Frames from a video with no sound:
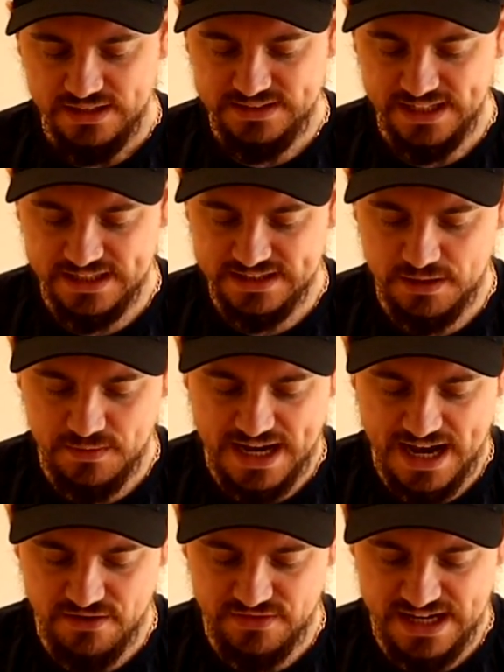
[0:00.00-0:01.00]
Second thing we
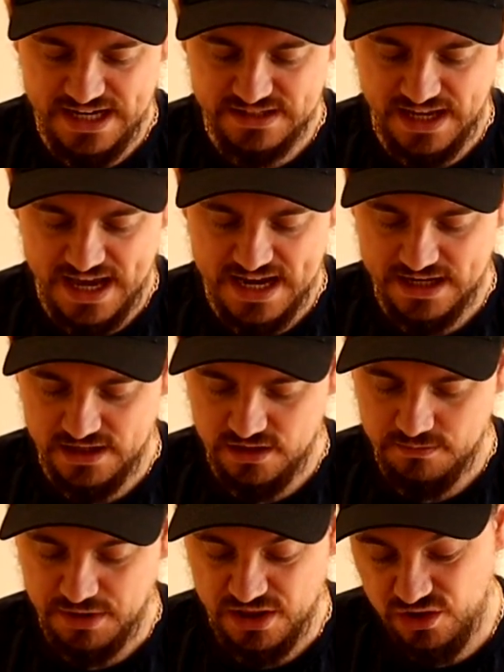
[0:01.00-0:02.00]
have is
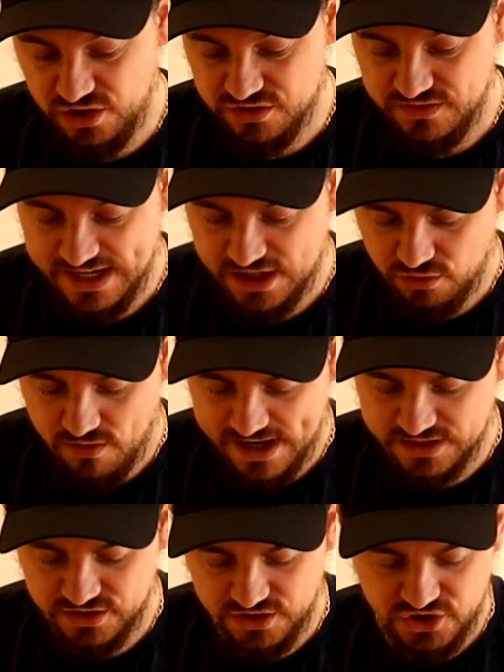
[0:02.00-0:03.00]
by the looks of it, a
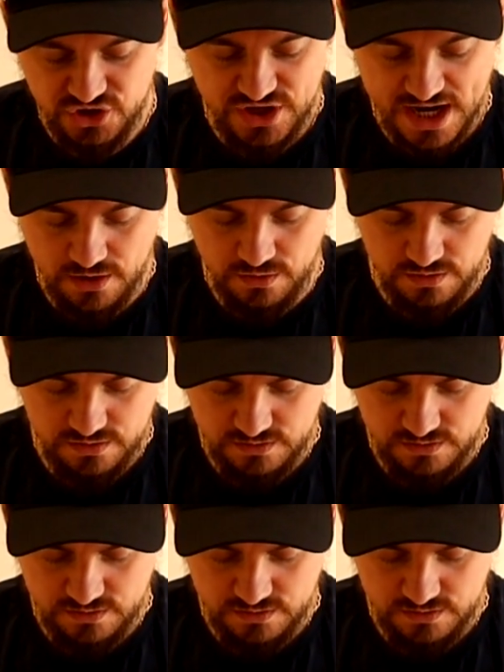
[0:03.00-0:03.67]
cracked shell.